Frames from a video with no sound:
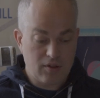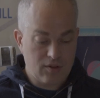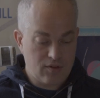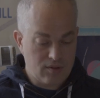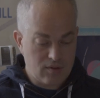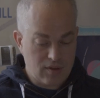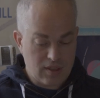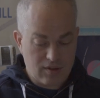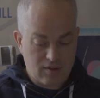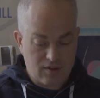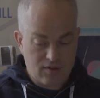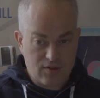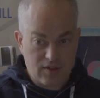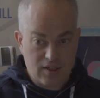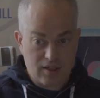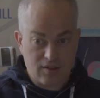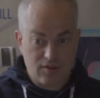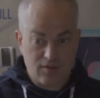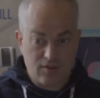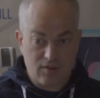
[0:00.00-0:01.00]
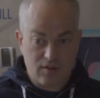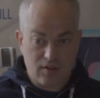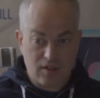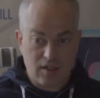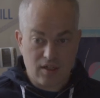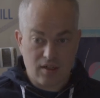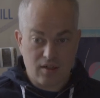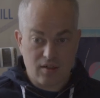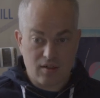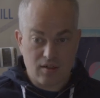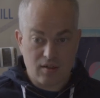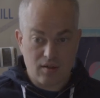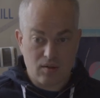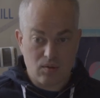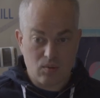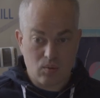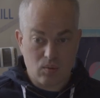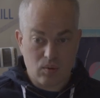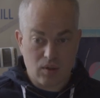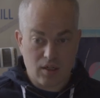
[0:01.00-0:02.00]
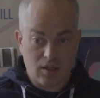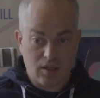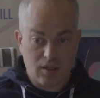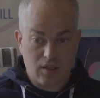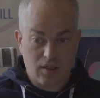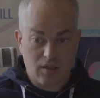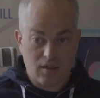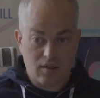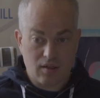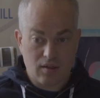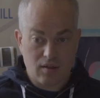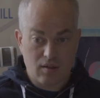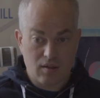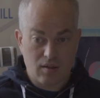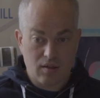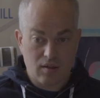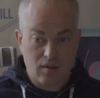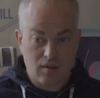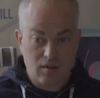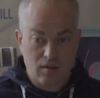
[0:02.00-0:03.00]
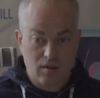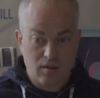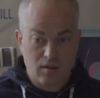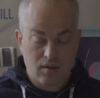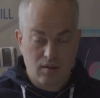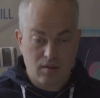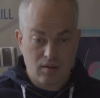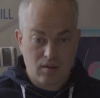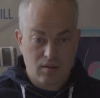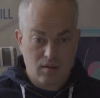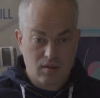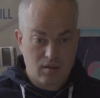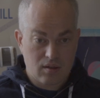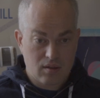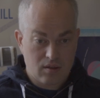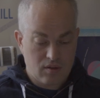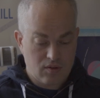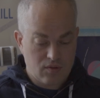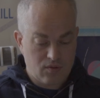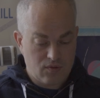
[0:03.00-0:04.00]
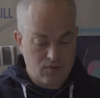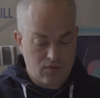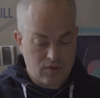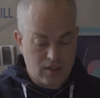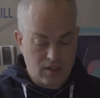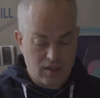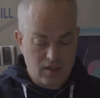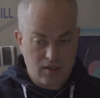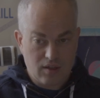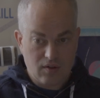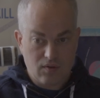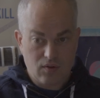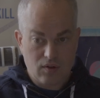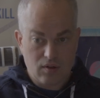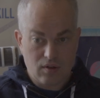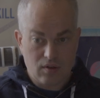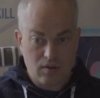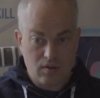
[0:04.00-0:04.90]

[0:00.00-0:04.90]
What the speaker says: so that is x10 y5.